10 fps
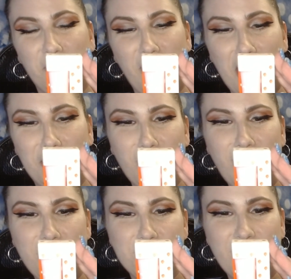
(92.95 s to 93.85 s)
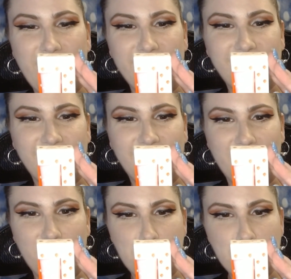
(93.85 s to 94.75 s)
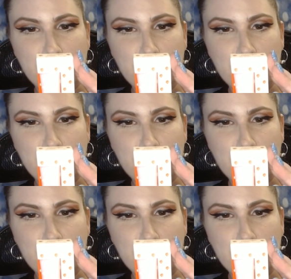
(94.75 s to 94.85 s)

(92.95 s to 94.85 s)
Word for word: was accurate, but um,